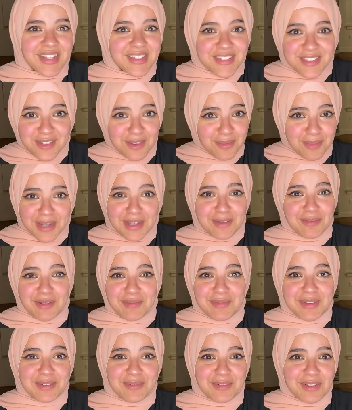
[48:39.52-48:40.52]
like so many
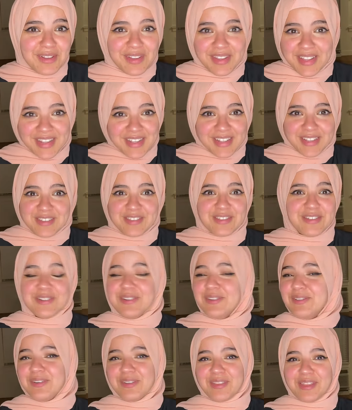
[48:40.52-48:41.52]
women will
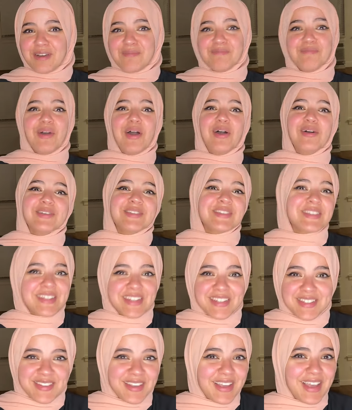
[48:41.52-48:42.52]
do the
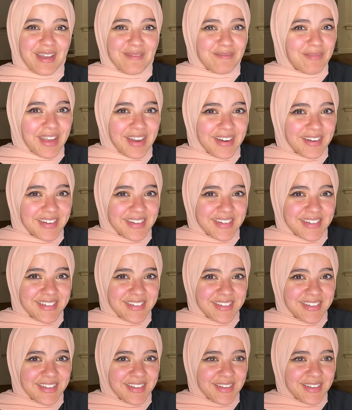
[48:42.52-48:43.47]
most to get married